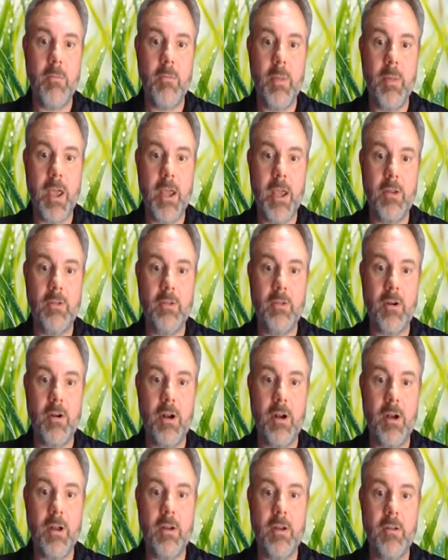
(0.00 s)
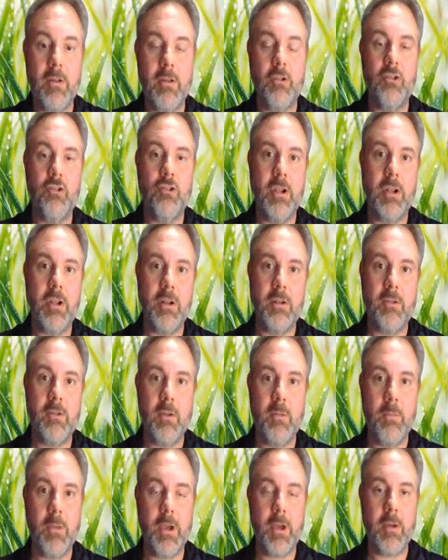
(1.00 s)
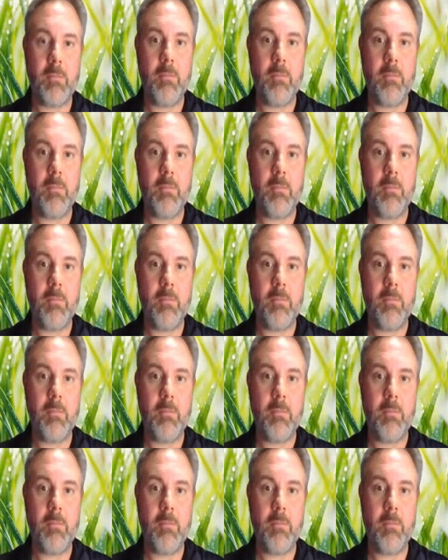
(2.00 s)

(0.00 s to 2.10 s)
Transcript: based on the genotypic